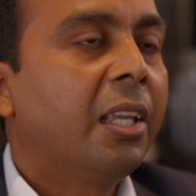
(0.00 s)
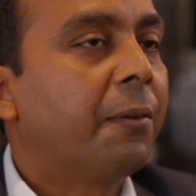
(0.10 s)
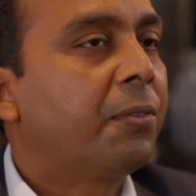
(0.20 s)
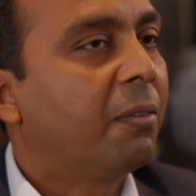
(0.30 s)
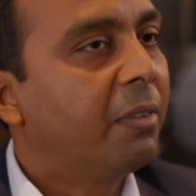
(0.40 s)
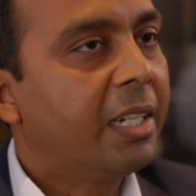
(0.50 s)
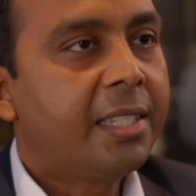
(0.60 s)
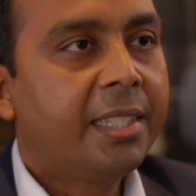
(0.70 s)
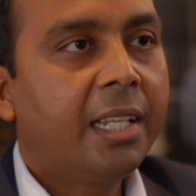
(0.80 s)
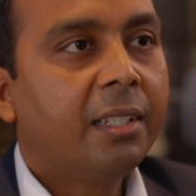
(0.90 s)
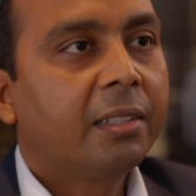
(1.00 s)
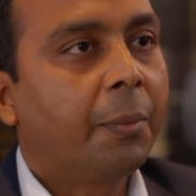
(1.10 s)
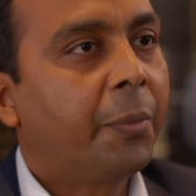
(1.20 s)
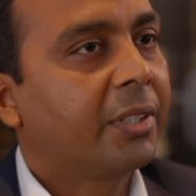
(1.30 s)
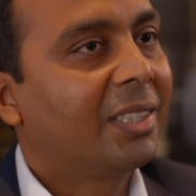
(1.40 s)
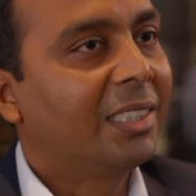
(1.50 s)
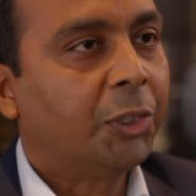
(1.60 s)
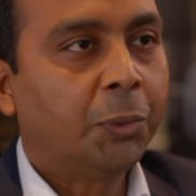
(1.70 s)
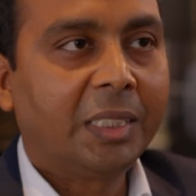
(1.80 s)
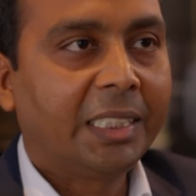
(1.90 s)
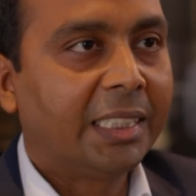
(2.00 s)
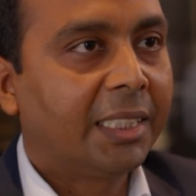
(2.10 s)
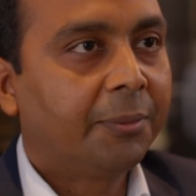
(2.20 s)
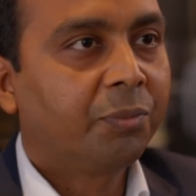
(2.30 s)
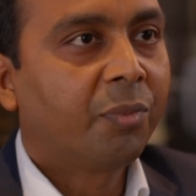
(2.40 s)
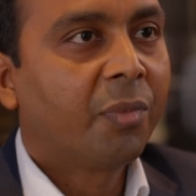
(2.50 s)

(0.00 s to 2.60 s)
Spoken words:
If someone is sick, the person needs to be treated.